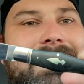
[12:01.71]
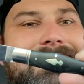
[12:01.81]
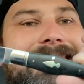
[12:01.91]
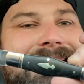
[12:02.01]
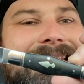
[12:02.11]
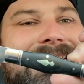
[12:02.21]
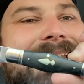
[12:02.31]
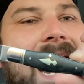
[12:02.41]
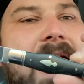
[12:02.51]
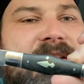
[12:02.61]
This
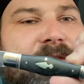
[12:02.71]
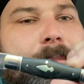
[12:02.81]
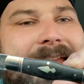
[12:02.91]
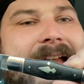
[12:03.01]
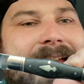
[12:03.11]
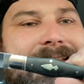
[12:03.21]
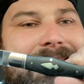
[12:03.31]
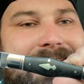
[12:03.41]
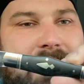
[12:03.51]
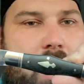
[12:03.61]
design's from the
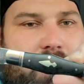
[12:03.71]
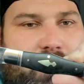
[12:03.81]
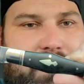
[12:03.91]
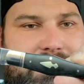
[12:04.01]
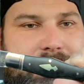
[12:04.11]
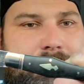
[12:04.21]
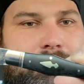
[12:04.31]
1800s.